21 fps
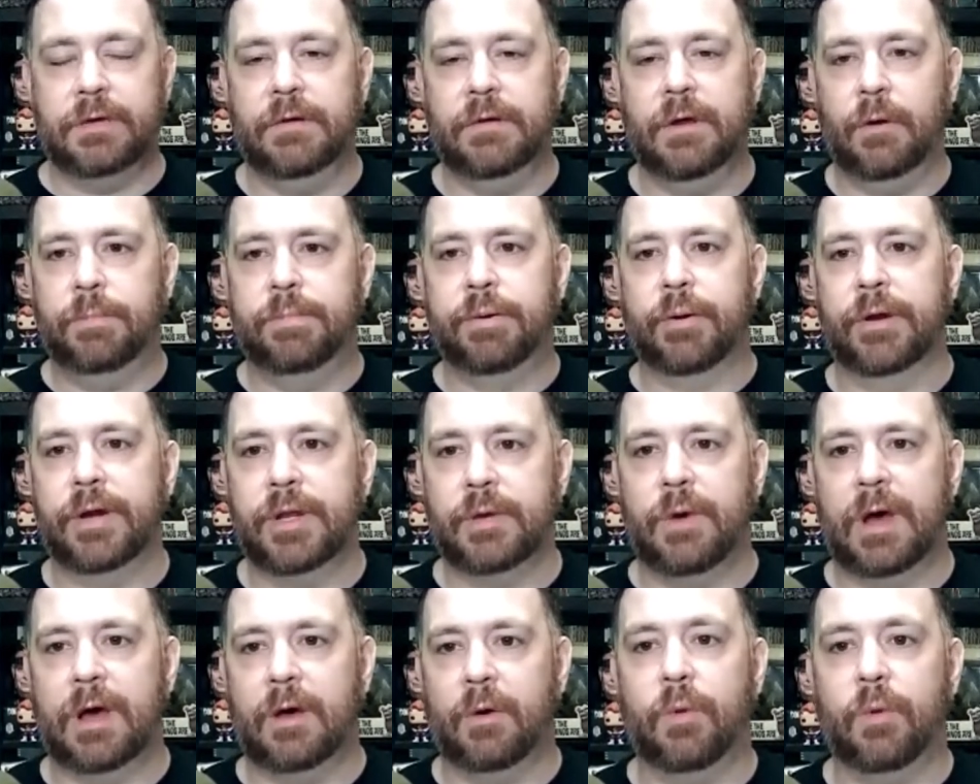you know
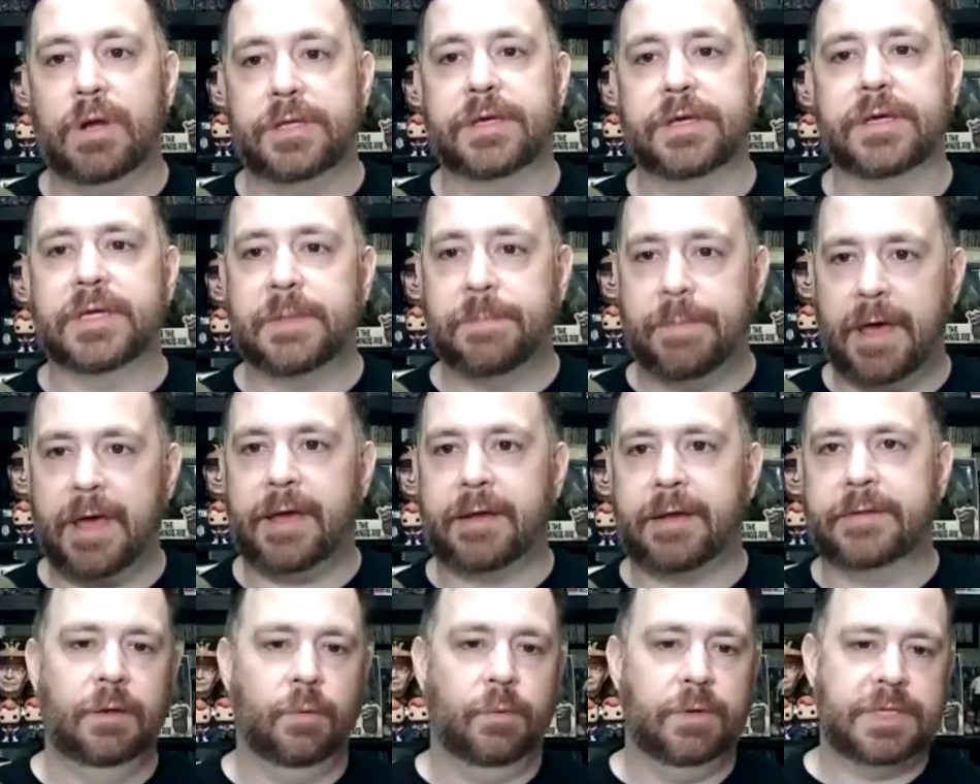pretty well what to expect.